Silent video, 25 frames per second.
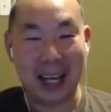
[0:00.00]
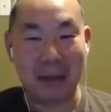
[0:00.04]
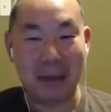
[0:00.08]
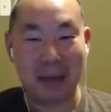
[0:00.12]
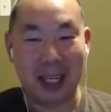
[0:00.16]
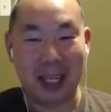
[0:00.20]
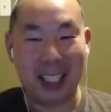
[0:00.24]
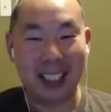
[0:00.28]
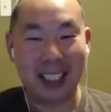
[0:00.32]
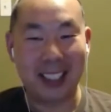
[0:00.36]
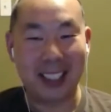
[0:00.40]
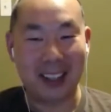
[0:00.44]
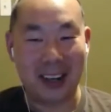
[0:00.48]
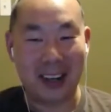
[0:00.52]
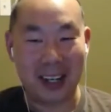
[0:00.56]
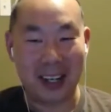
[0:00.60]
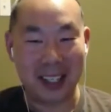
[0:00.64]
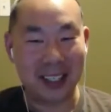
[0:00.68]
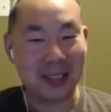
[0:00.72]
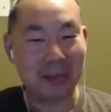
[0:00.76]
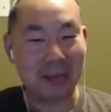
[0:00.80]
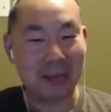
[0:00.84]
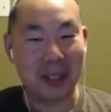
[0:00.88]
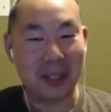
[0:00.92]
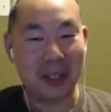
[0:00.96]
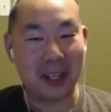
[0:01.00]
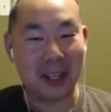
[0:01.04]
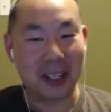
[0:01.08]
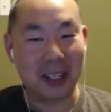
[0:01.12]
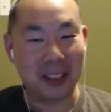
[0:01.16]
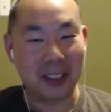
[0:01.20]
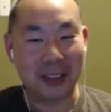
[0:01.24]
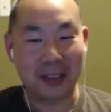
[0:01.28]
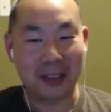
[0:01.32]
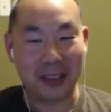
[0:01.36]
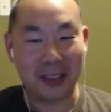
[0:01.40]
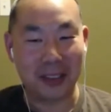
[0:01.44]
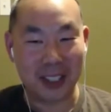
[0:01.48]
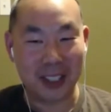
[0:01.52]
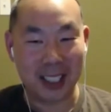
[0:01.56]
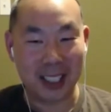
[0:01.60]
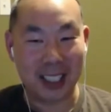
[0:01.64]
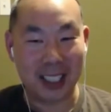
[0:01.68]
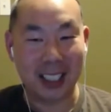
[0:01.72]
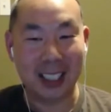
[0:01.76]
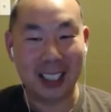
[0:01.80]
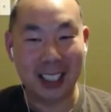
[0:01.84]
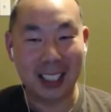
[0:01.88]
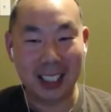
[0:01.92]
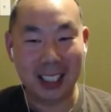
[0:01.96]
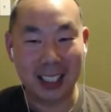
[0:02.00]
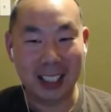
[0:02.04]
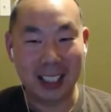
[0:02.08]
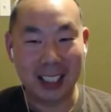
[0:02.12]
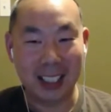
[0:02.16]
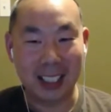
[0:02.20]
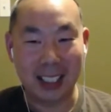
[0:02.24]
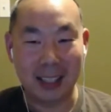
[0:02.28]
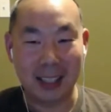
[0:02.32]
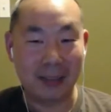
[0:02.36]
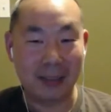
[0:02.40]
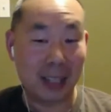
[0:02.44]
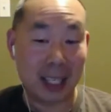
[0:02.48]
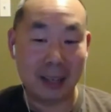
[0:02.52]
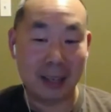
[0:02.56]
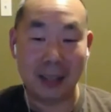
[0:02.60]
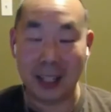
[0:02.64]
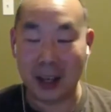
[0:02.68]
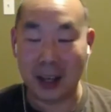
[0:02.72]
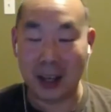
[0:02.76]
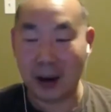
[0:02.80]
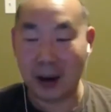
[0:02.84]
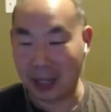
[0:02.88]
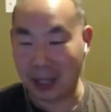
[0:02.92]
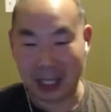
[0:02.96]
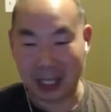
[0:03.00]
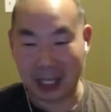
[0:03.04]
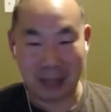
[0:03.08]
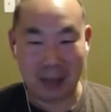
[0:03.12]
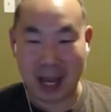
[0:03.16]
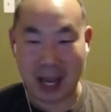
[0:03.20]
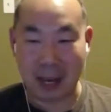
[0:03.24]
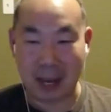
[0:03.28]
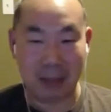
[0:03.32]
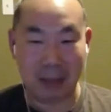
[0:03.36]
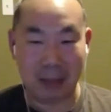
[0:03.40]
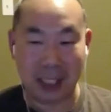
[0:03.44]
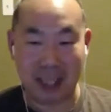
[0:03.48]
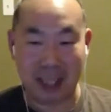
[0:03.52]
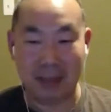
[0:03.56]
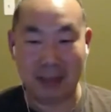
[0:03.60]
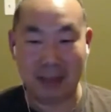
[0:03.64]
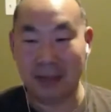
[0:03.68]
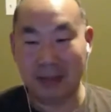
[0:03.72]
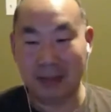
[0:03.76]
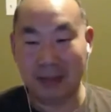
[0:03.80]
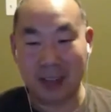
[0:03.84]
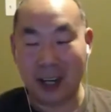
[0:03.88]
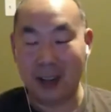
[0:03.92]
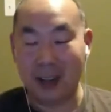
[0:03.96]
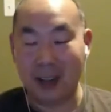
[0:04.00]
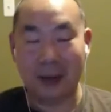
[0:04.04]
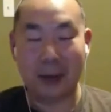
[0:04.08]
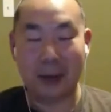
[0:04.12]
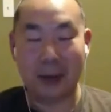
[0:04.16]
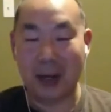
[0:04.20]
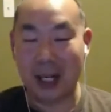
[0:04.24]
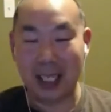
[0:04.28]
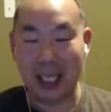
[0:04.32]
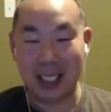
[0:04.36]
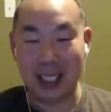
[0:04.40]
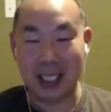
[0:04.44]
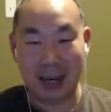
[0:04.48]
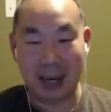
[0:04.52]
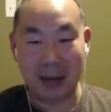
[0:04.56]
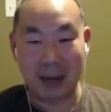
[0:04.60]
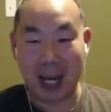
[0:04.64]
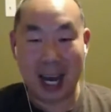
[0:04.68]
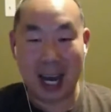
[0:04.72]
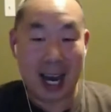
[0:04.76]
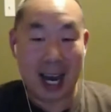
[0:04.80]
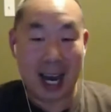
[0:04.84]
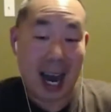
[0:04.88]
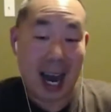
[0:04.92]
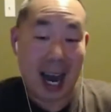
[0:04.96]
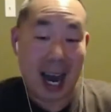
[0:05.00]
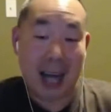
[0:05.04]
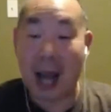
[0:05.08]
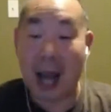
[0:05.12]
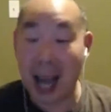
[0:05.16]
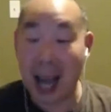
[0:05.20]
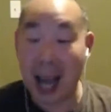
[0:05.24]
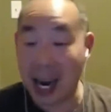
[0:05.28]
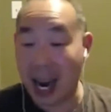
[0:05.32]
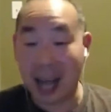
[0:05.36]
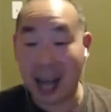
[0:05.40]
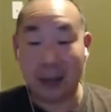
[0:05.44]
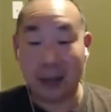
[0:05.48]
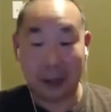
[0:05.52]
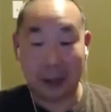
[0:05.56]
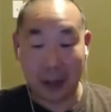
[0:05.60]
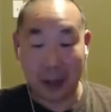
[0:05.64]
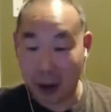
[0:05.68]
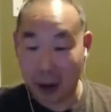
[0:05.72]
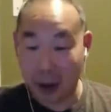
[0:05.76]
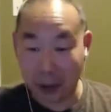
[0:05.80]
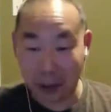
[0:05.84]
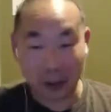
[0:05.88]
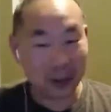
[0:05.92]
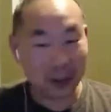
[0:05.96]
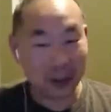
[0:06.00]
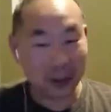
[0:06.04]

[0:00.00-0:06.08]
might cause some controversy, even though he may believe otherwise. I mean, I don't know